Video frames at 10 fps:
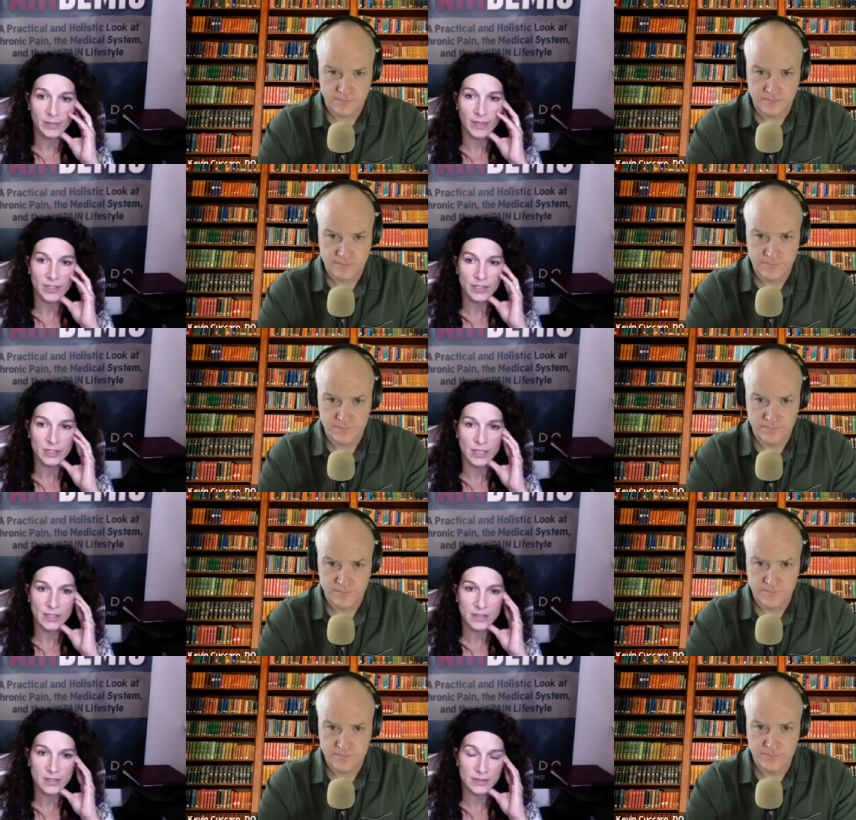Speaker 1: patient
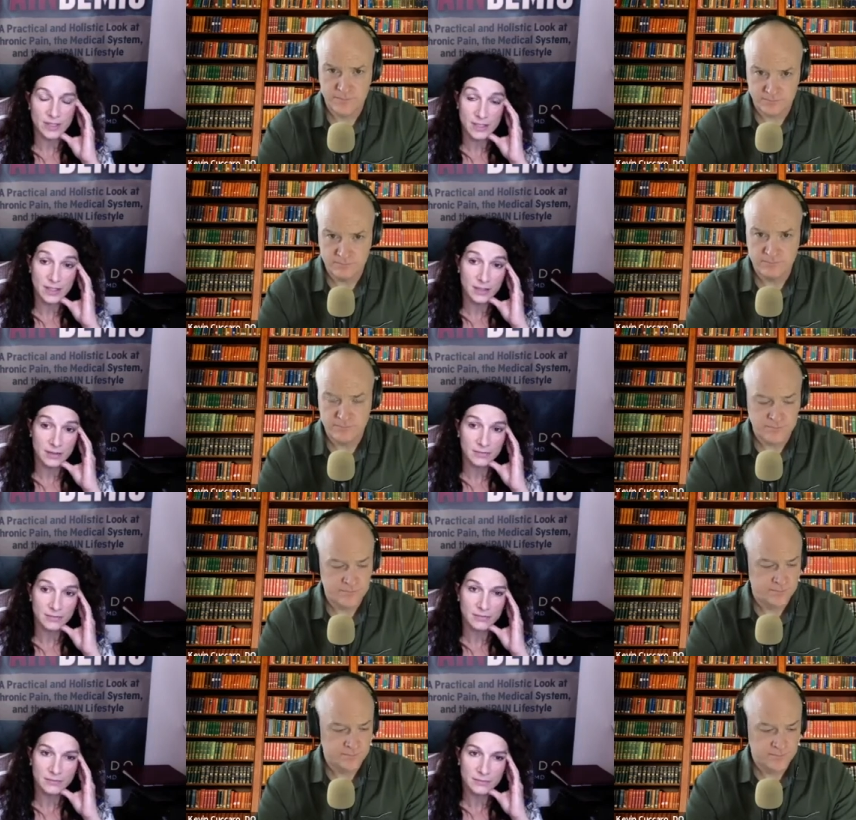needs or doesn't need
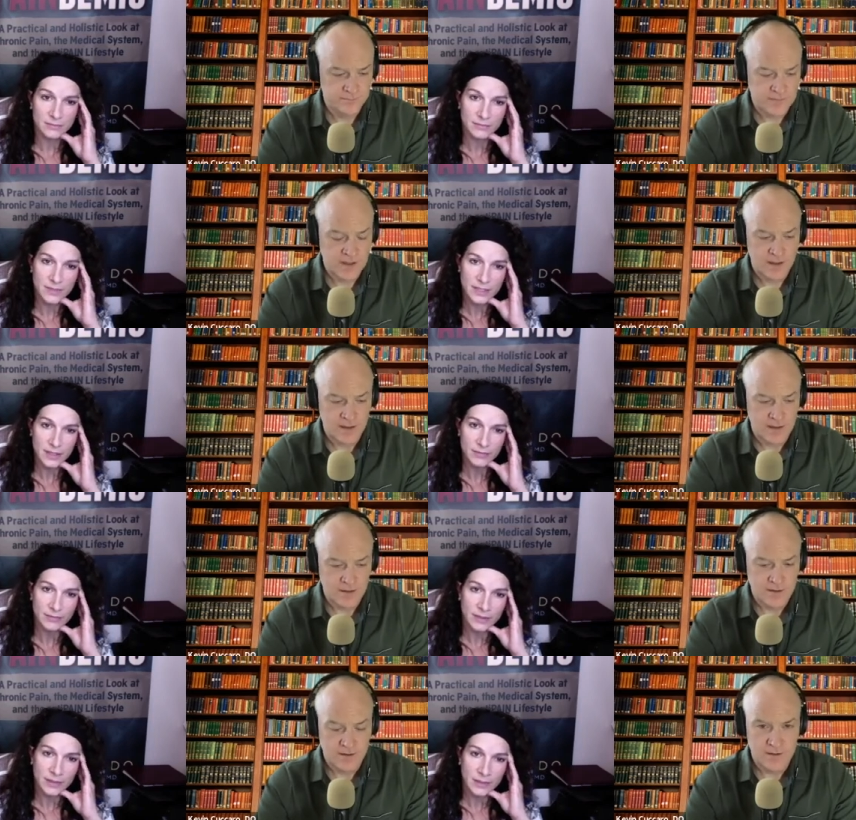so
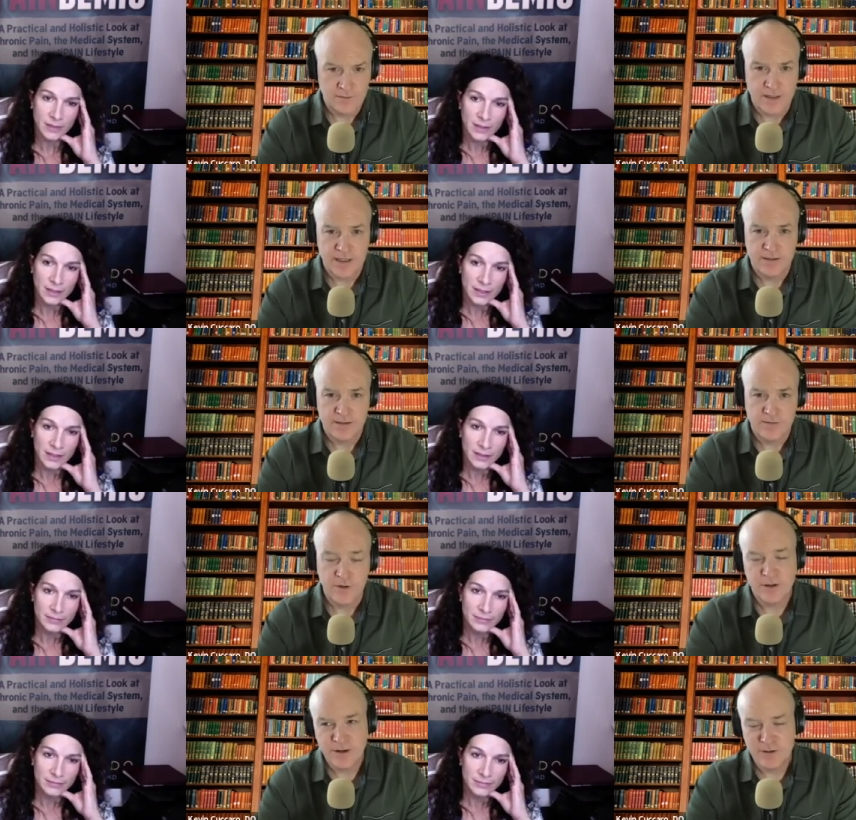
Speaker 2: yeah um,
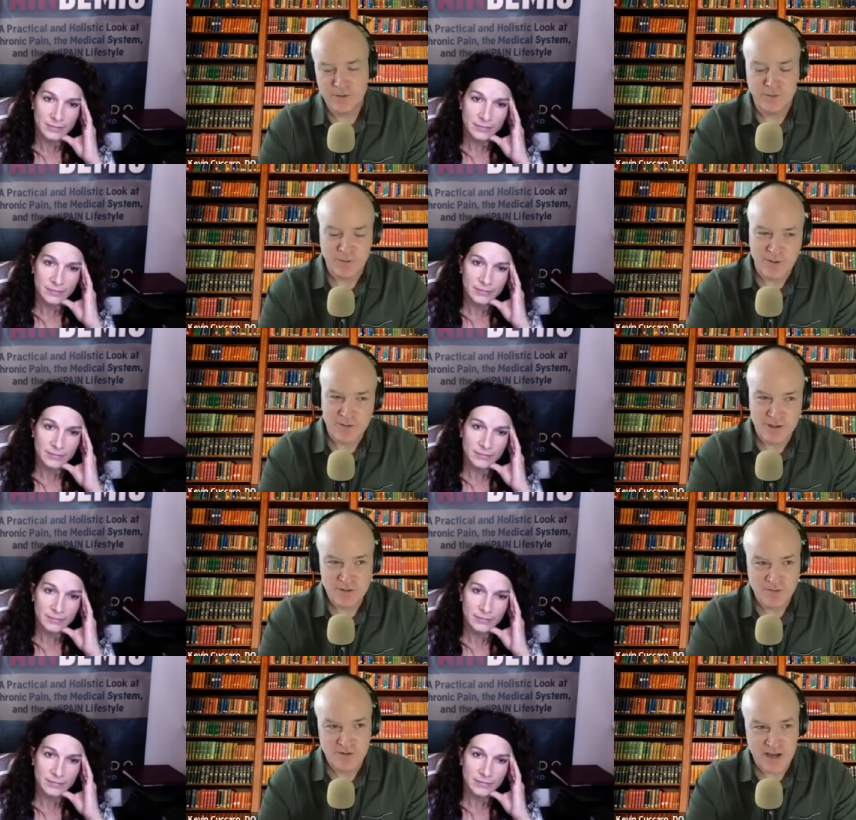well and you gotta remember the
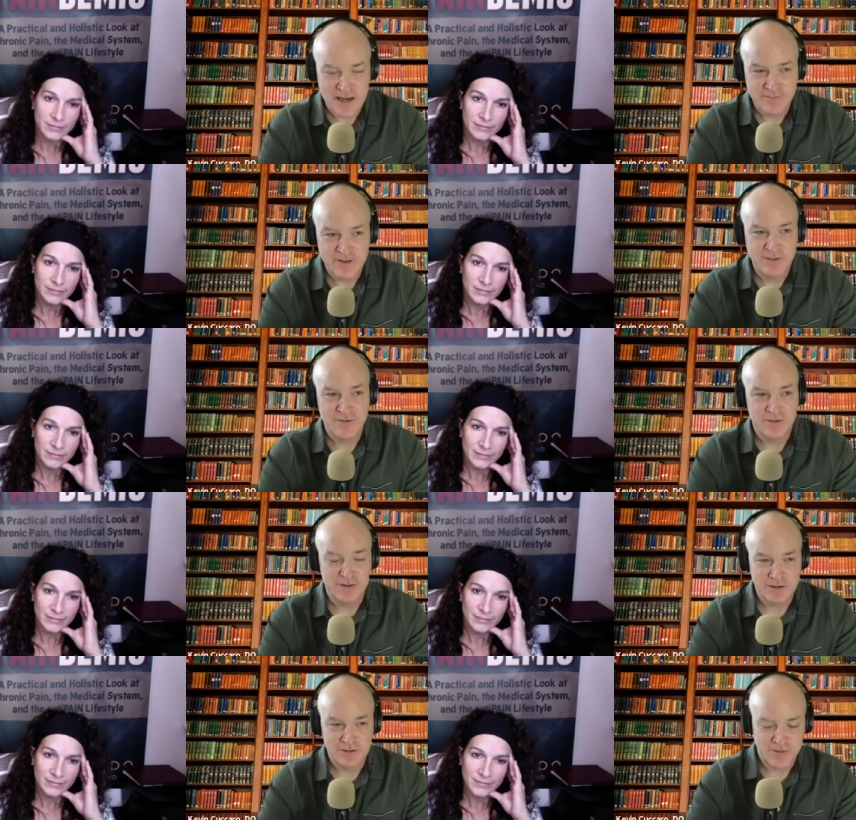judgment of bad becomes
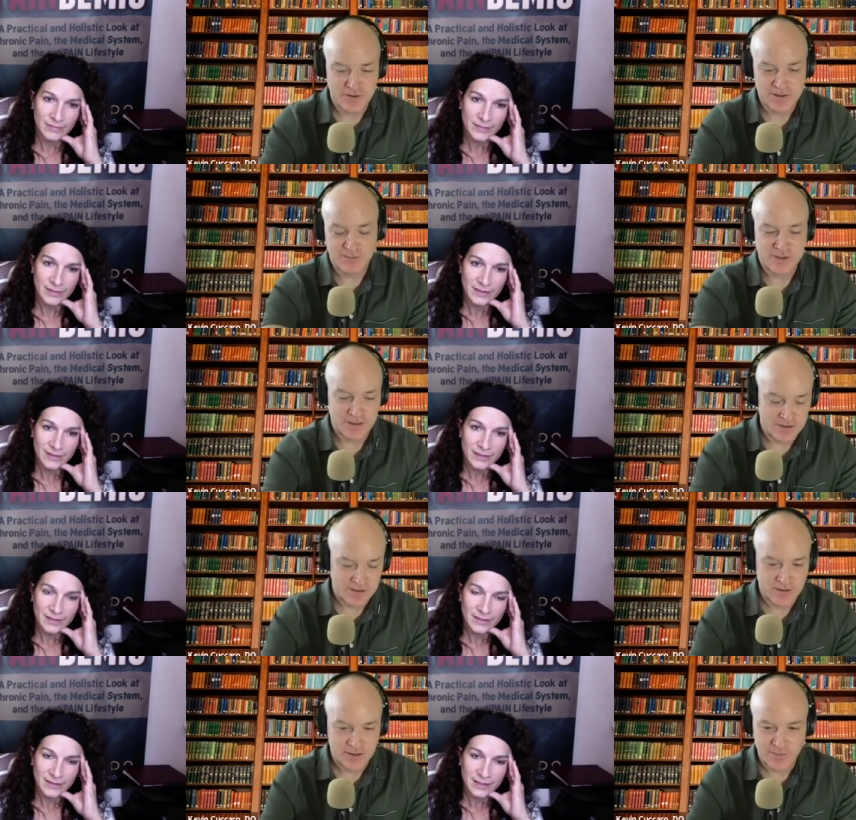is a perception
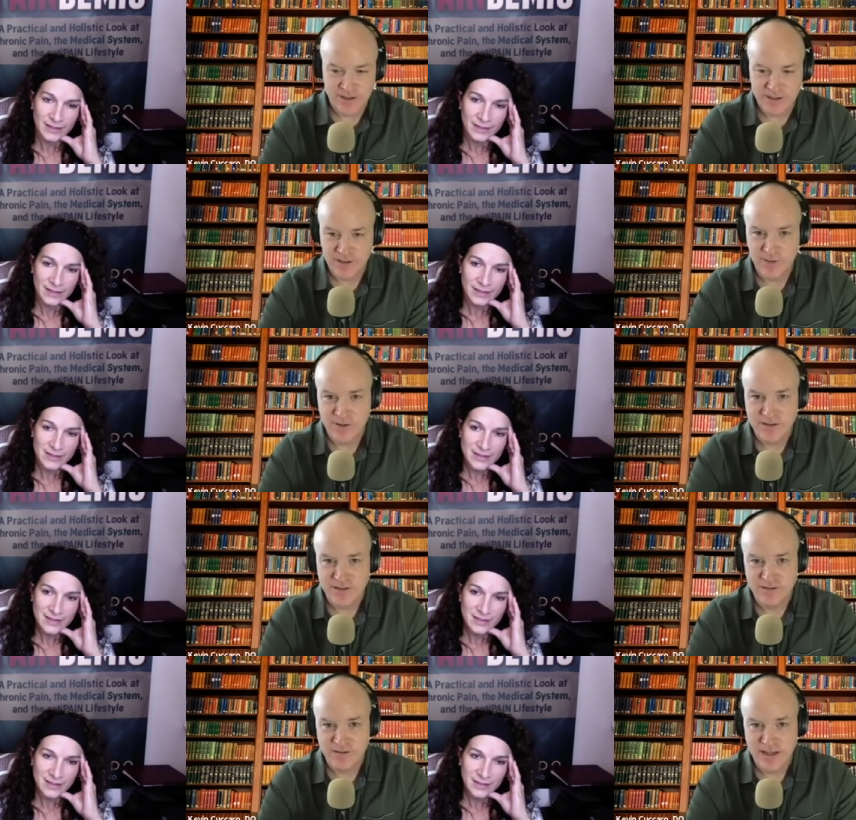upon another
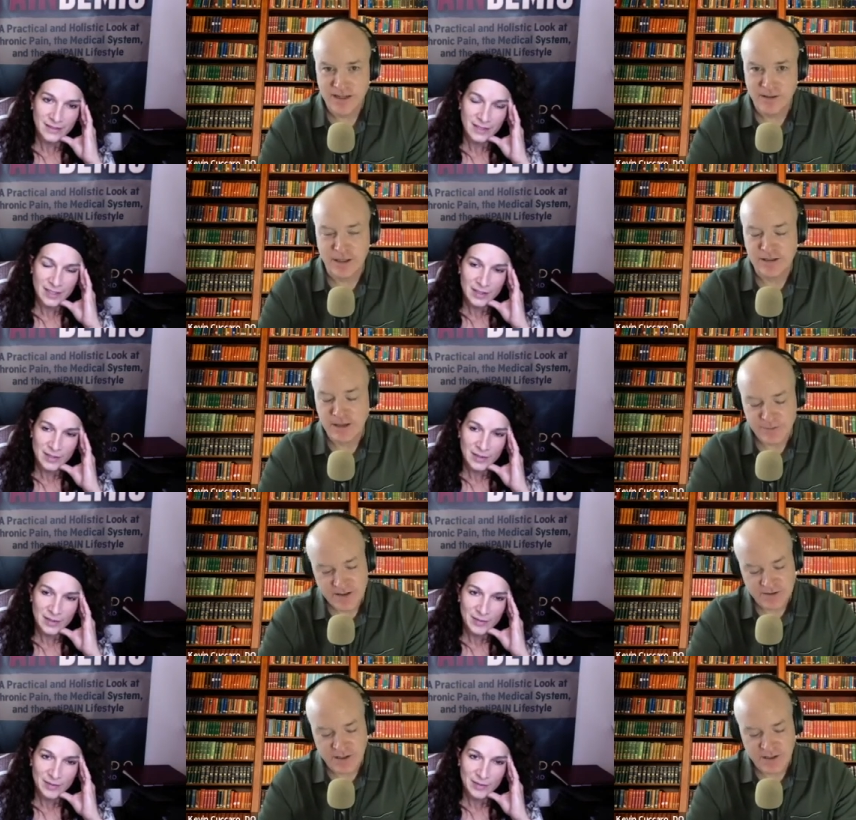person right i mean that's